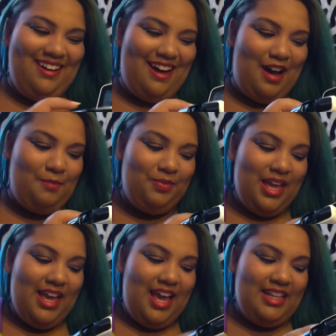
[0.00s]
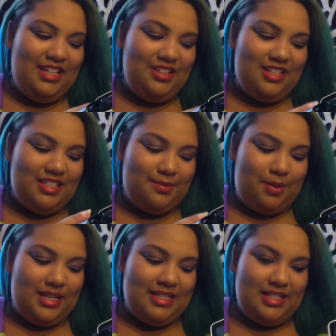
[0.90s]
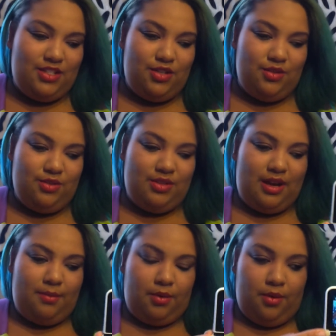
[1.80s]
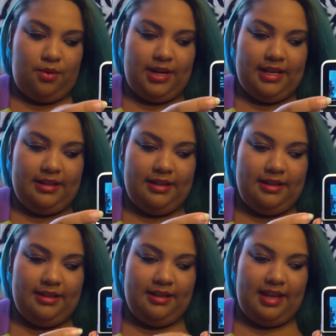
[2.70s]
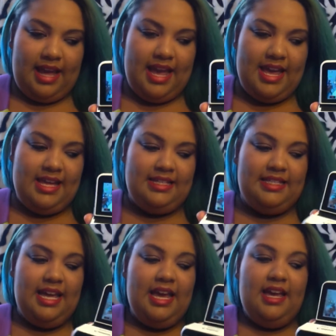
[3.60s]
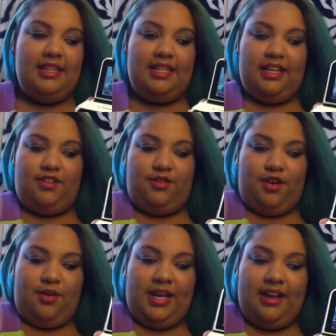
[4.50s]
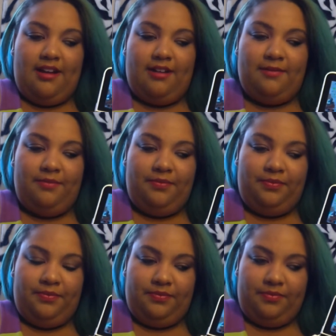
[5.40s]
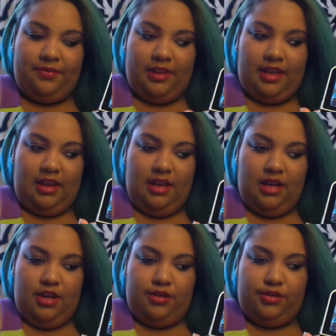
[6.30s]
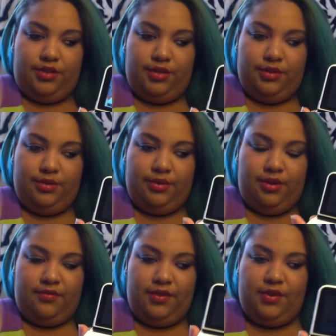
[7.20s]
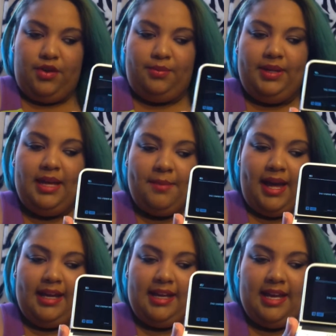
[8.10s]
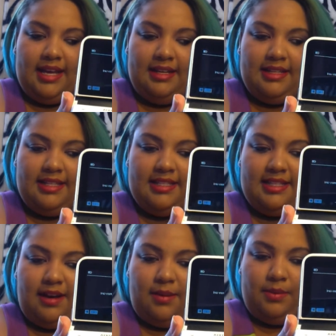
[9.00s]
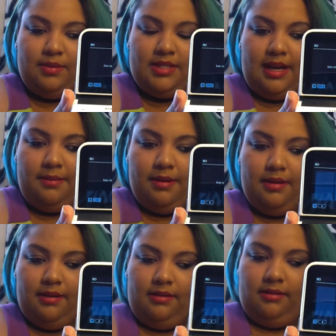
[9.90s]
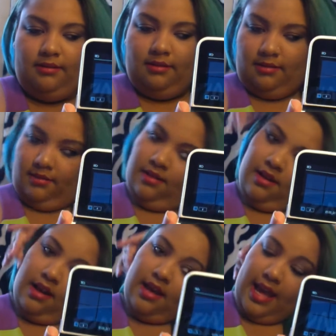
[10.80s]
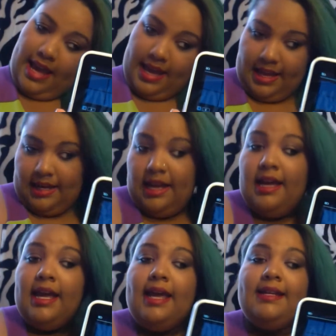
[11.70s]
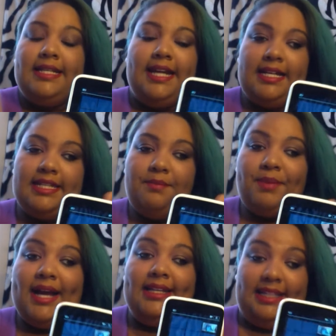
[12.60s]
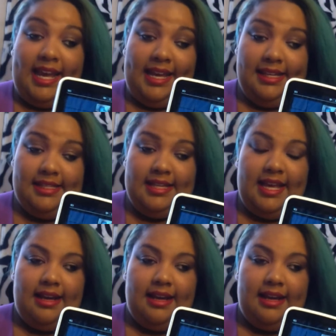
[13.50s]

um, and then you just press it to stop recording and then you go here to view your playback and this is how it pulls up and it does it by days and